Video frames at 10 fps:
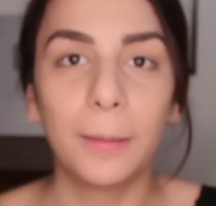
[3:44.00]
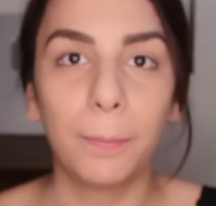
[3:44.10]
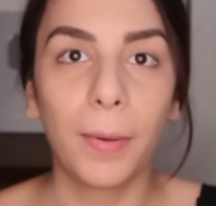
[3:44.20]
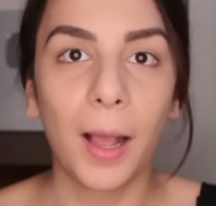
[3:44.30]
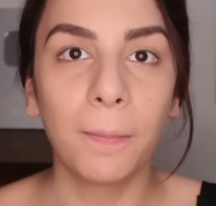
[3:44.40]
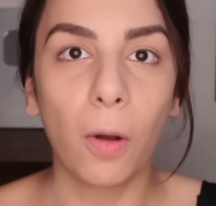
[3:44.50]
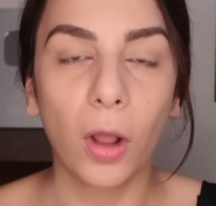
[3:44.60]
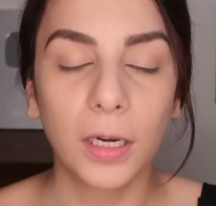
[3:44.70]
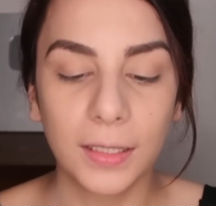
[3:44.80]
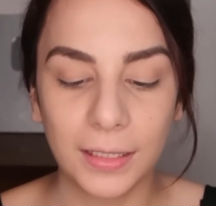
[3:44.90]
Lip Balm.
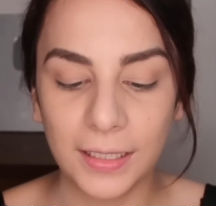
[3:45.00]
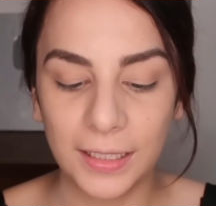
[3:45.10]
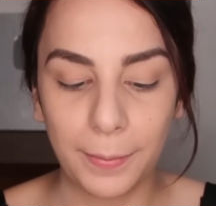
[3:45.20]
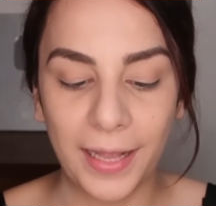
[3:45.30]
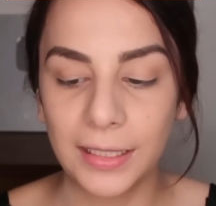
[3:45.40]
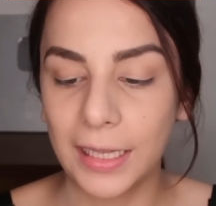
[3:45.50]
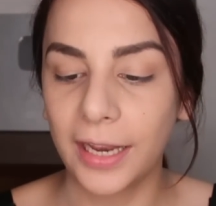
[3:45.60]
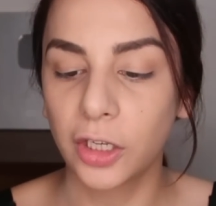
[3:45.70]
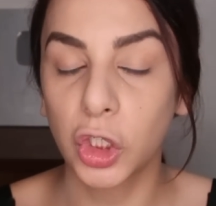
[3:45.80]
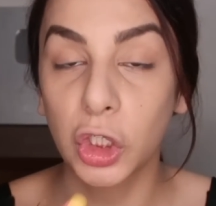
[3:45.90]
Honestly, smells
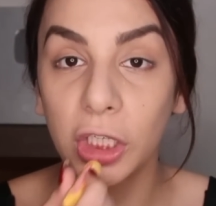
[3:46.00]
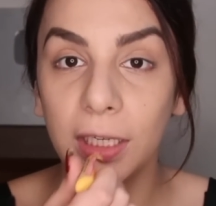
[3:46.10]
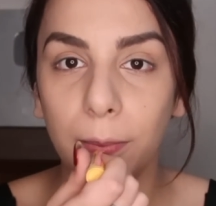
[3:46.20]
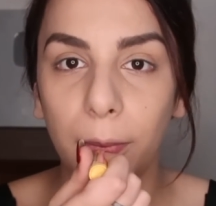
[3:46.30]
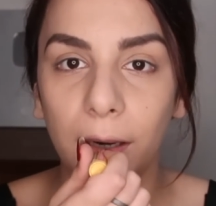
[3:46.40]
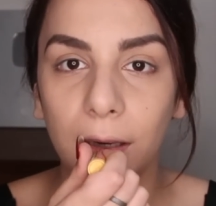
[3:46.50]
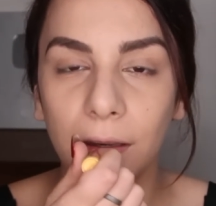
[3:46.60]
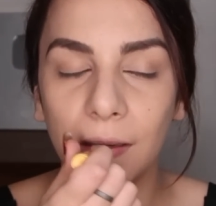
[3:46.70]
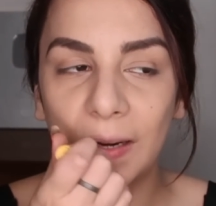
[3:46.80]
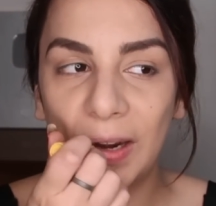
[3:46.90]
like shit,
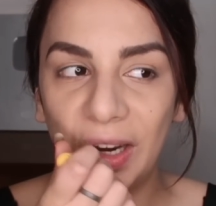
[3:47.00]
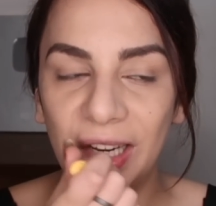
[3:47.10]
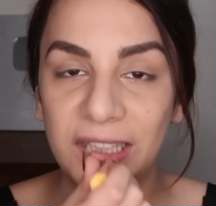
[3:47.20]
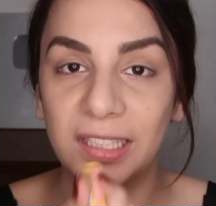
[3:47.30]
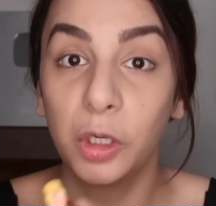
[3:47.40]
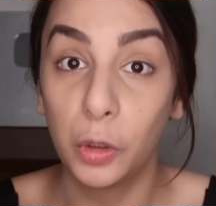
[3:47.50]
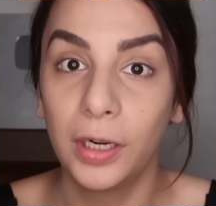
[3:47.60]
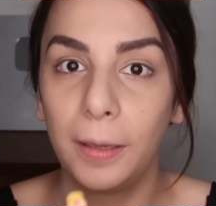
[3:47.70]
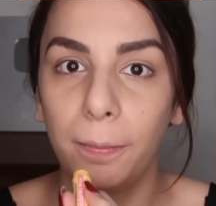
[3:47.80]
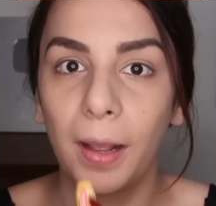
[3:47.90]
but it's a good
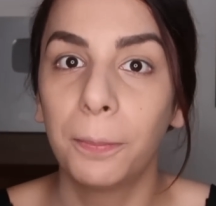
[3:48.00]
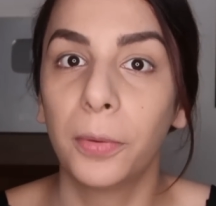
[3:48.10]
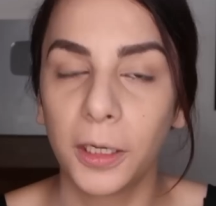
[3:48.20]
lip balm.